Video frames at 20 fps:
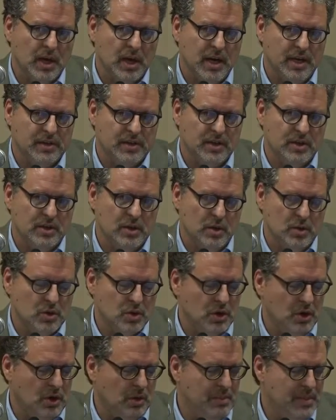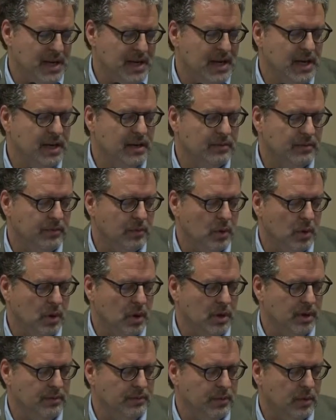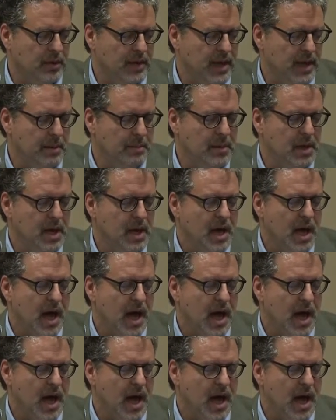constitutional meaning for them.